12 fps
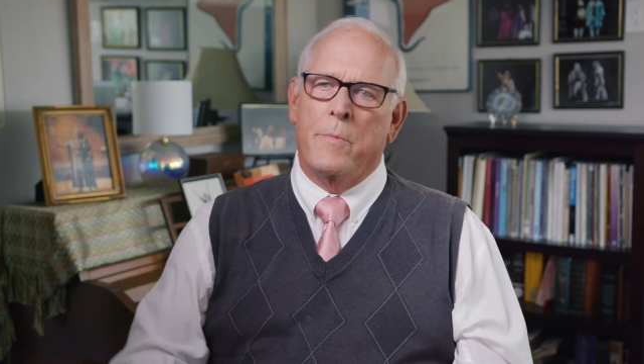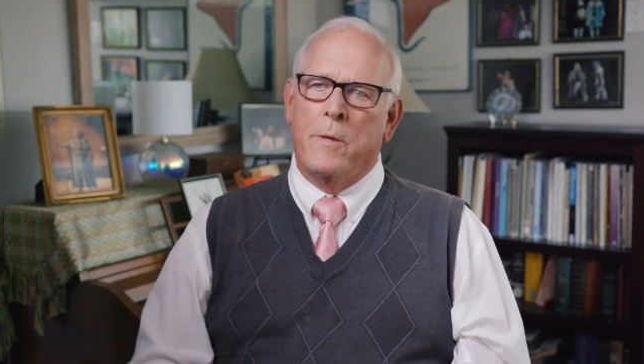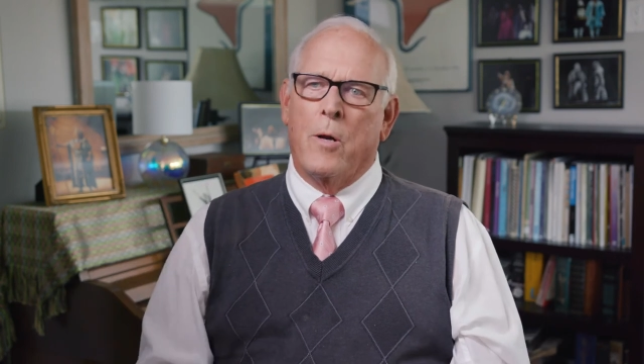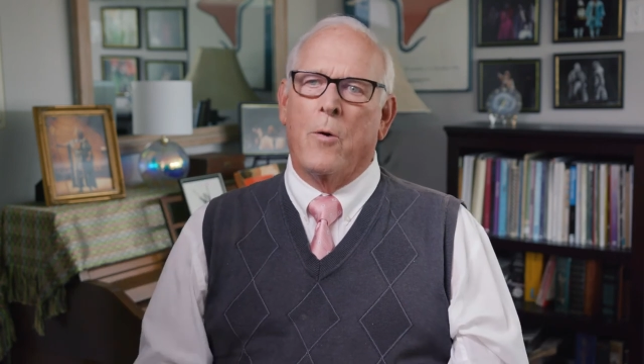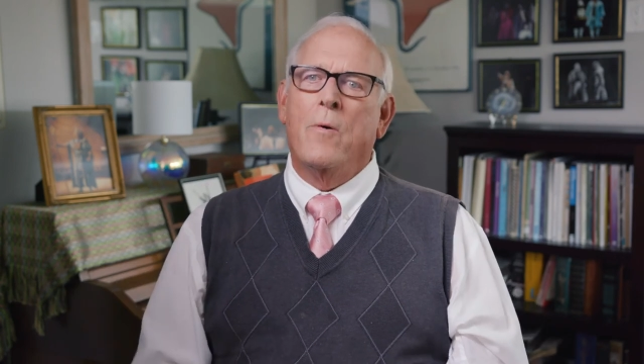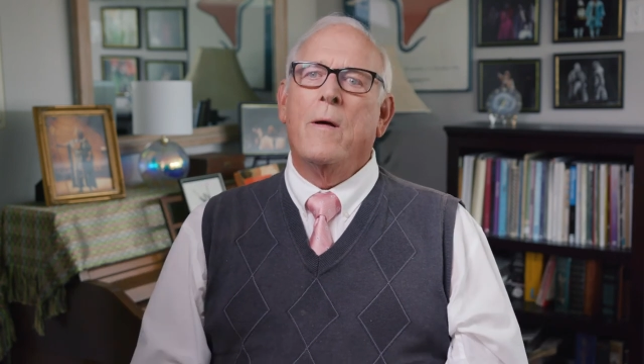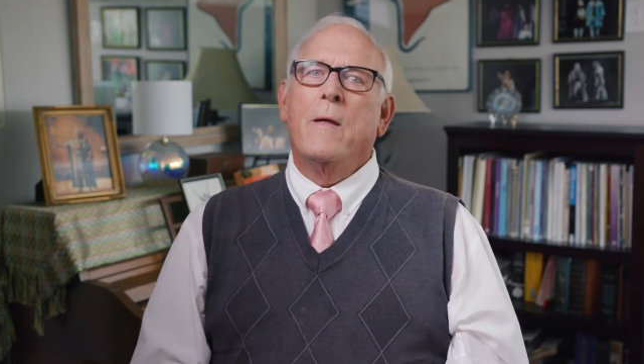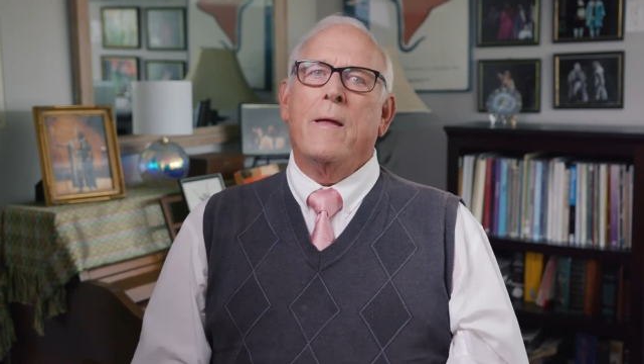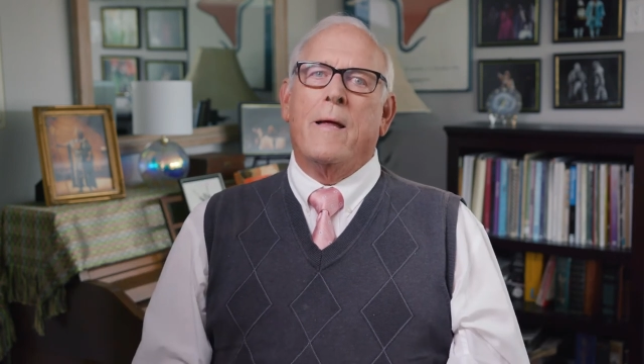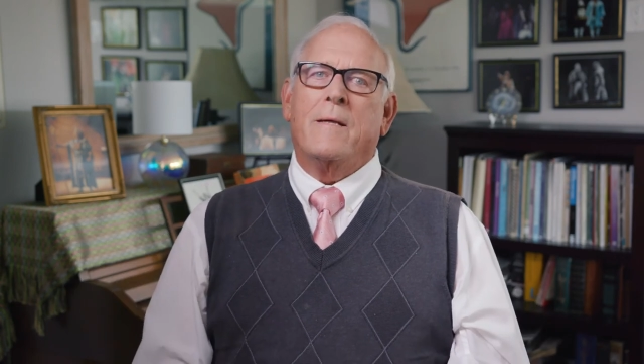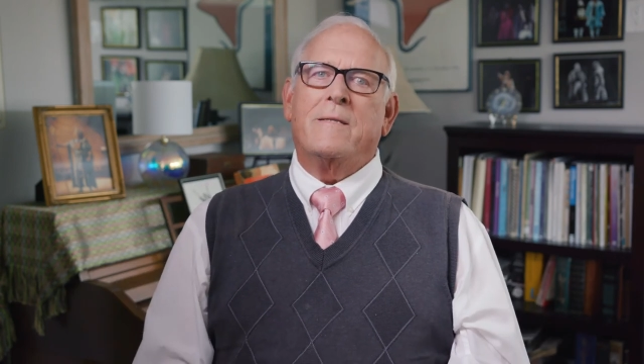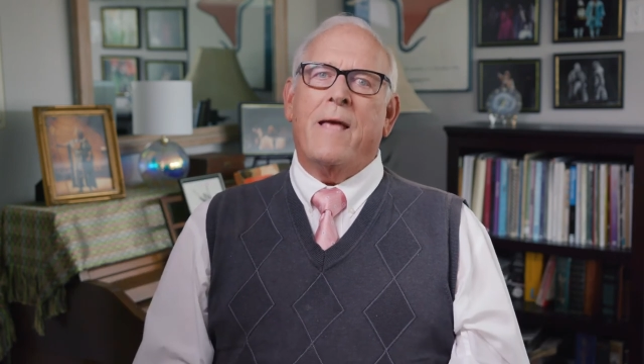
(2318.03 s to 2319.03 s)
You know,
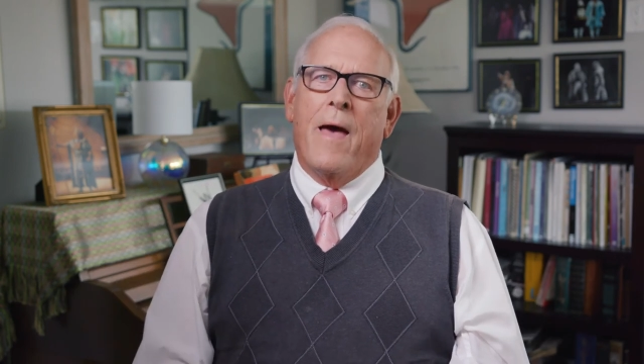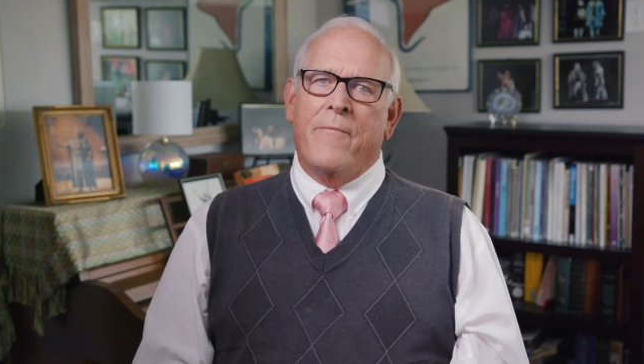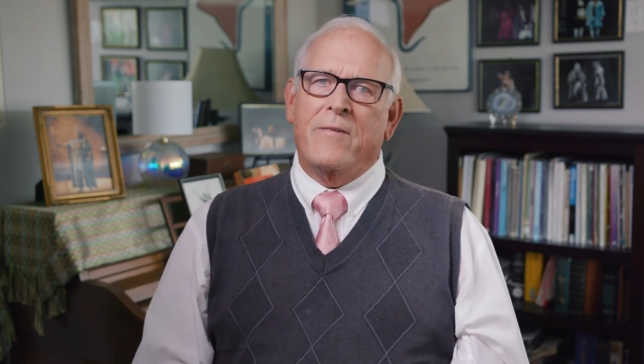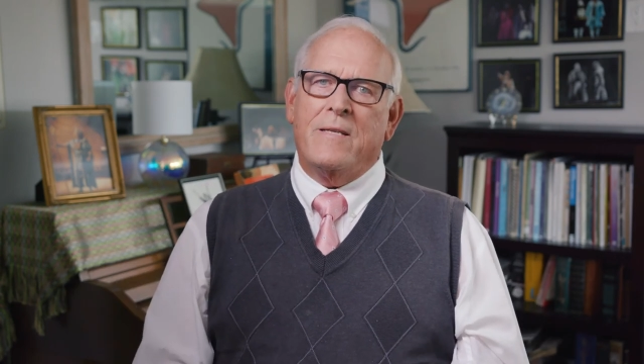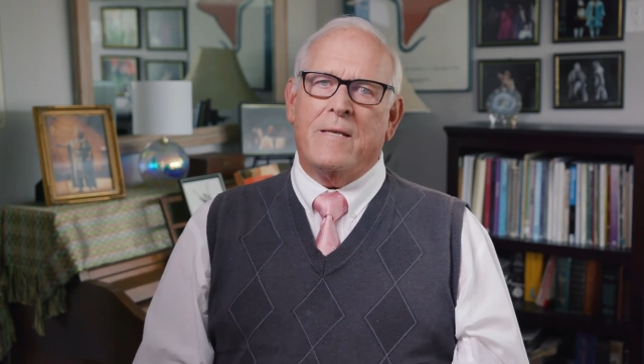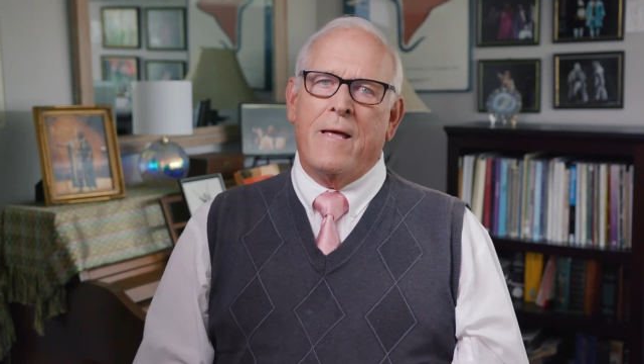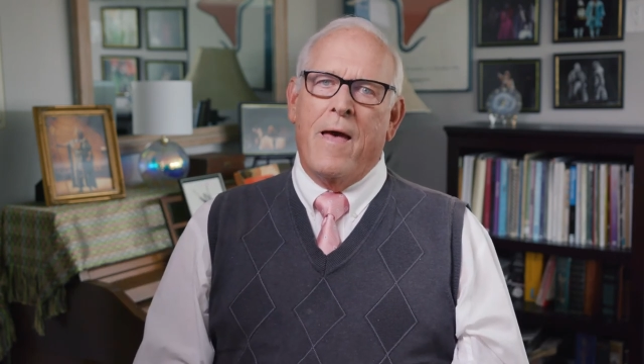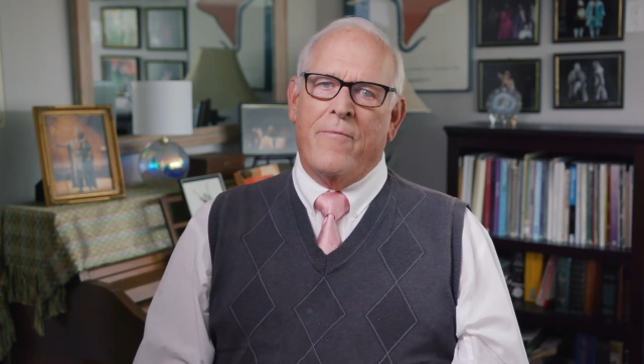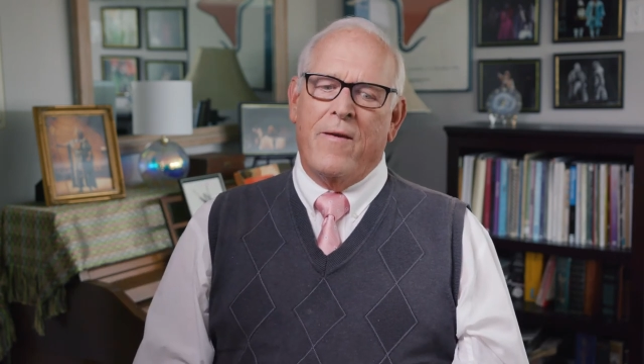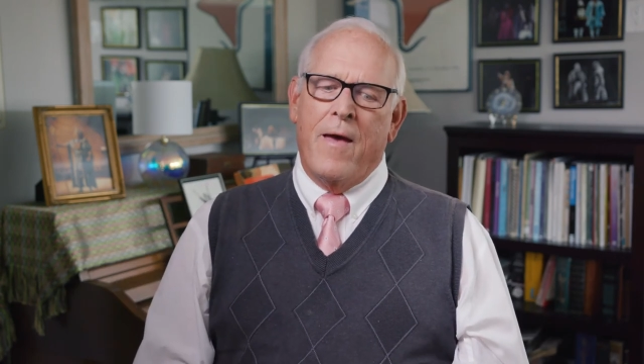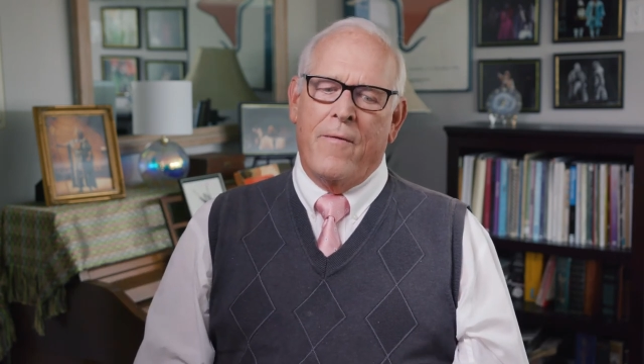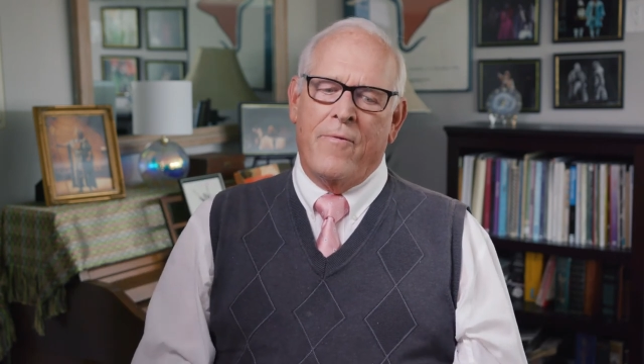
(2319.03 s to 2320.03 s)
it's heavy,
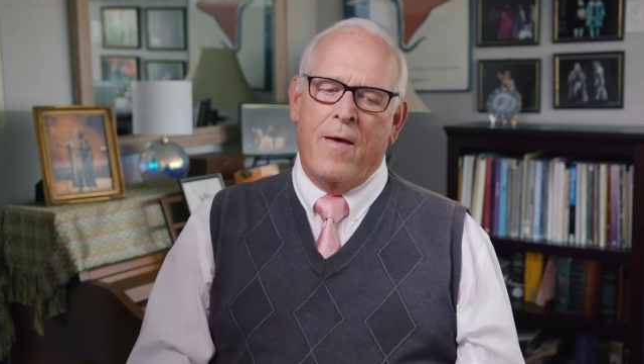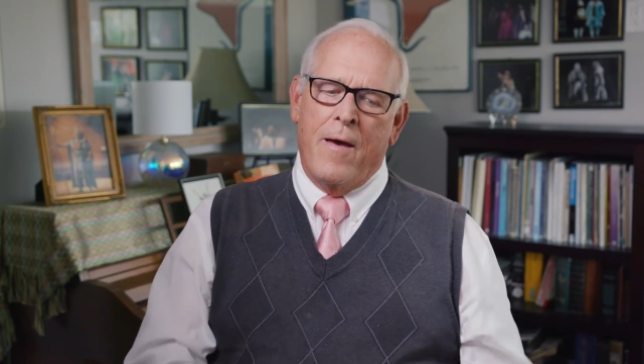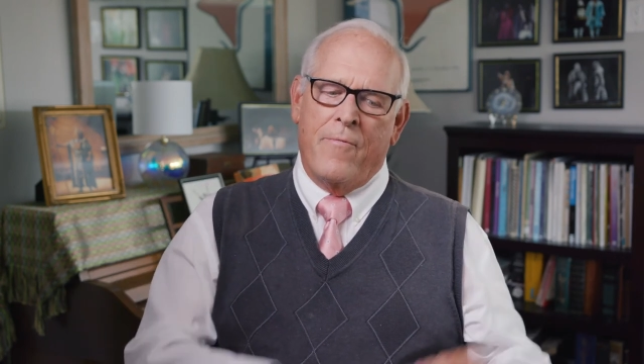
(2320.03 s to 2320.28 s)
heavy, heavy,